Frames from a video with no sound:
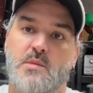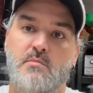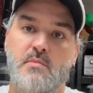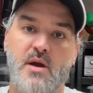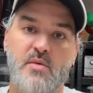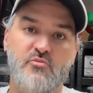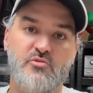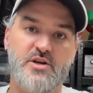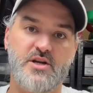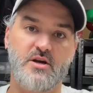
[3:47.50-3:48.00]

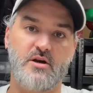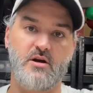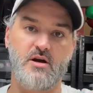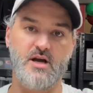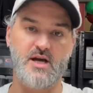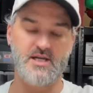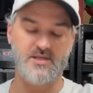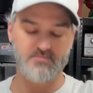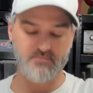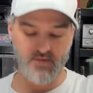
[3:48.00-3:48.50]
Memory
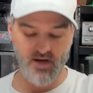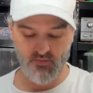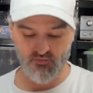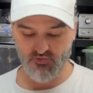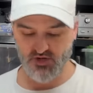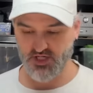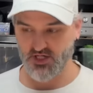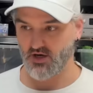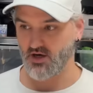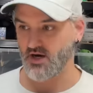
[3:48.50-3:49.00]
died.
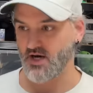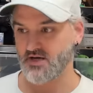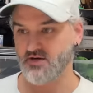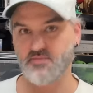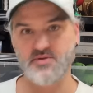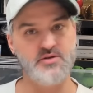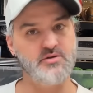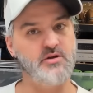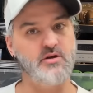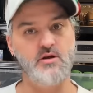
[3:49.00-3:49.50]
I've
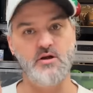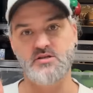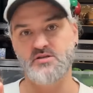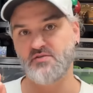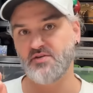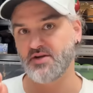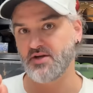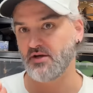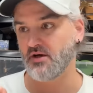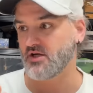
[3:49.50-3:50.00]
been doing loads of
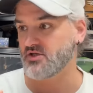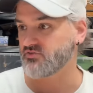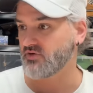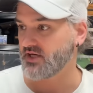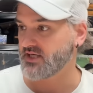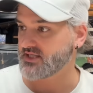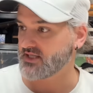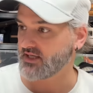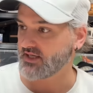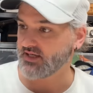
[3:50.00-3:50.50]
videos
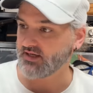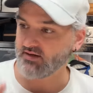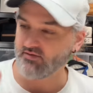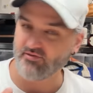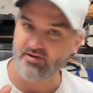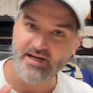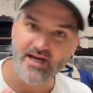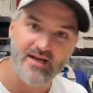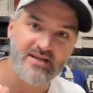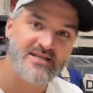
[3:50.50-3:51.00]
recently.
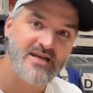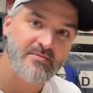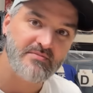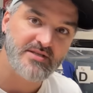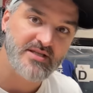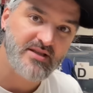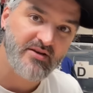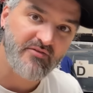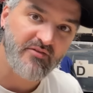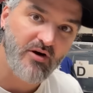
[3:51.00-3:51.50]
Forgetting to
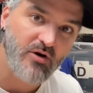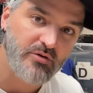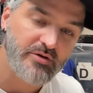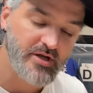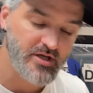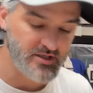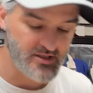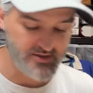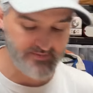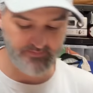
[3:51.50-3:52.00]
empty the
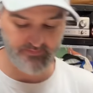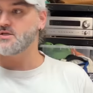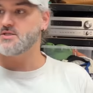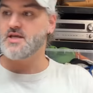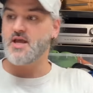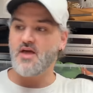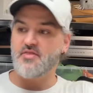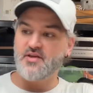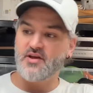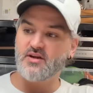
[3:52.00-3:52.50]
folders.
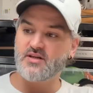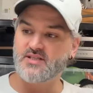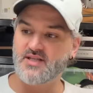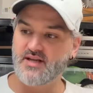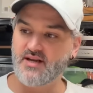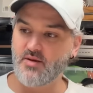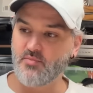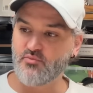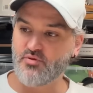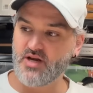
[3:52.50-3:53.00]
See, I think I said
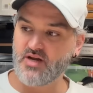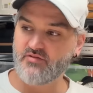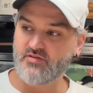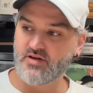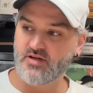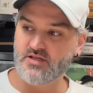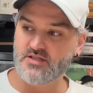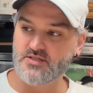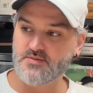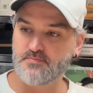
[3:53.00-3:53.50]
in a
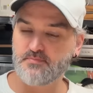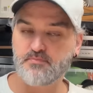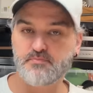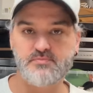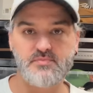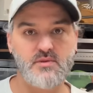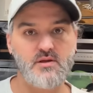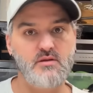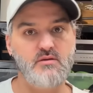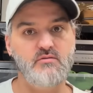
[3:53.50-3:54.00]
previous
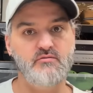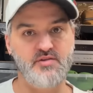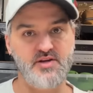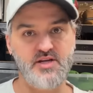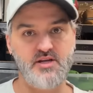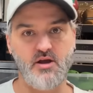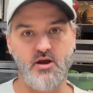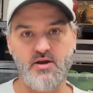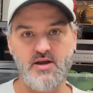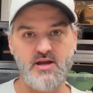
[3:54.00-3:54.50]

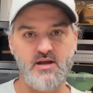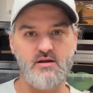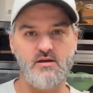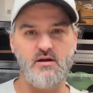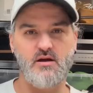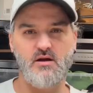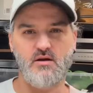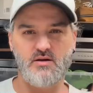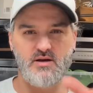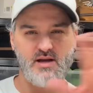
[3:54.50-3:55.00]
video
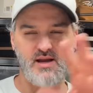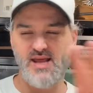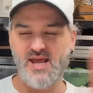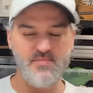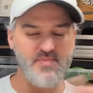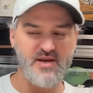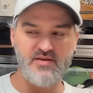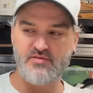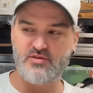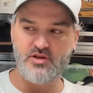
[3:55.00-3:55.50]

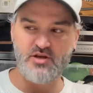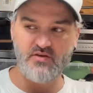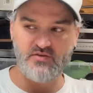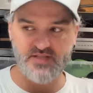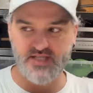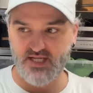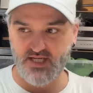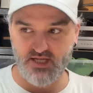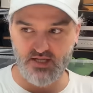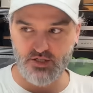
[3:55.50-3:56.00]
clip, even though you've
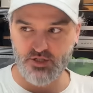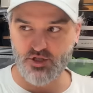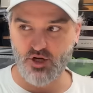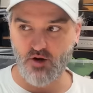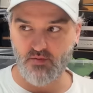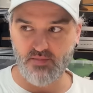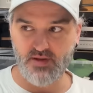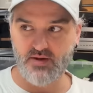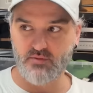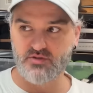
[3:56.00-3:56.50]
seen it in the
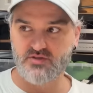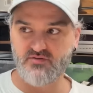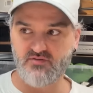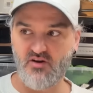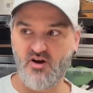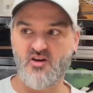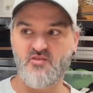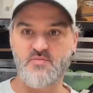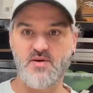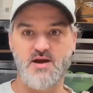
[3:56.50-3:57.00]
shop, it was
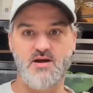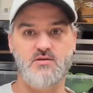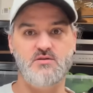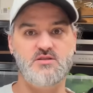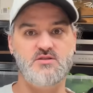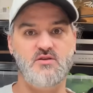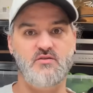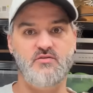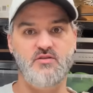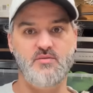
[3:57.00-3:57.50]

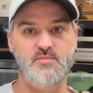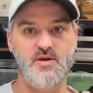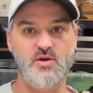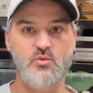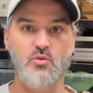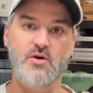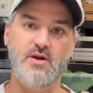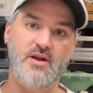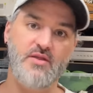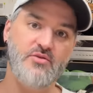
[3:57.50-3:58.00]
£5 for the big
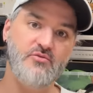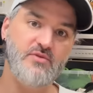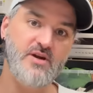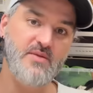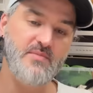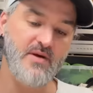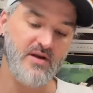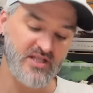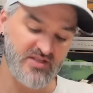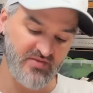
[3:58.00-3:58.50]
one and
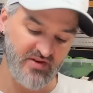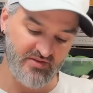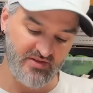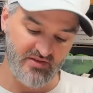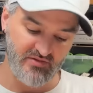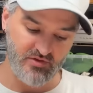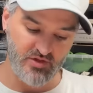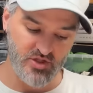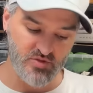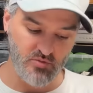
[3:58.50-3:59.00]

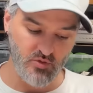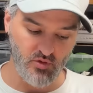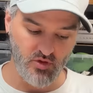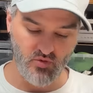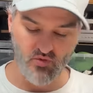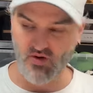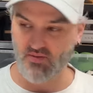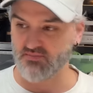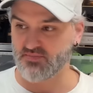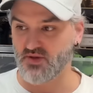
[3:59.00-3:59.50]
£3.50 for the smaller
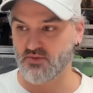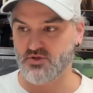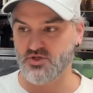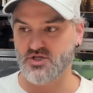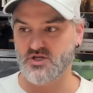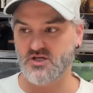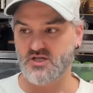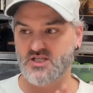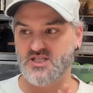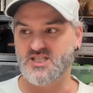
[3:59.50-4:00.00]
one. I'm just
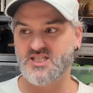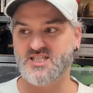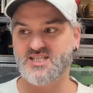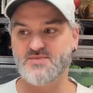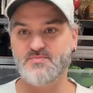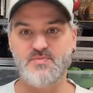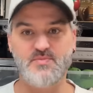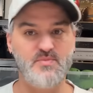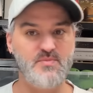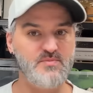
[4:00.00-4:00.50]
going to
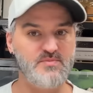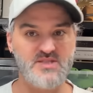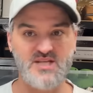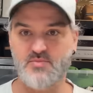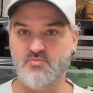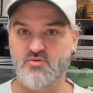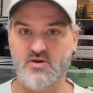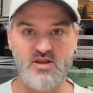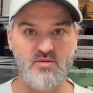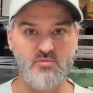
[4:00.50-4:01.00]

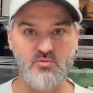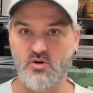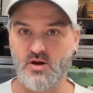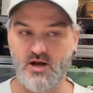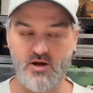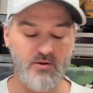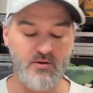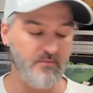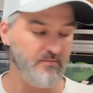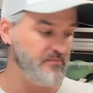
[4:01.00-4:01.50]
separate them all
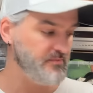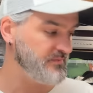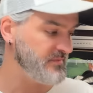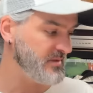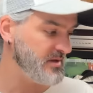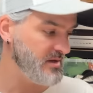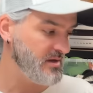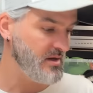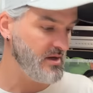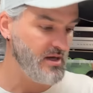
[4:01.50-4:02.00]
out
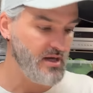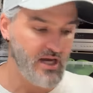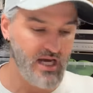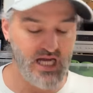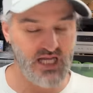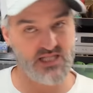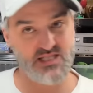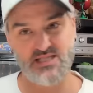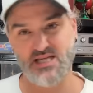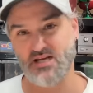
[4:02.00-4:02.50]

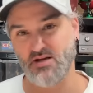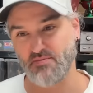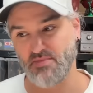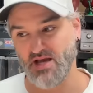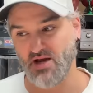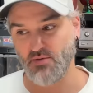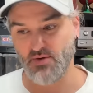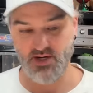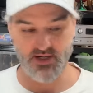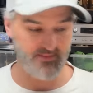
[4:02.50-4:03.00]
and sell them
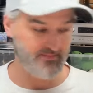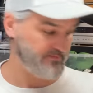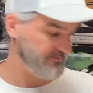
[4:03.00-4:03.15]
that way.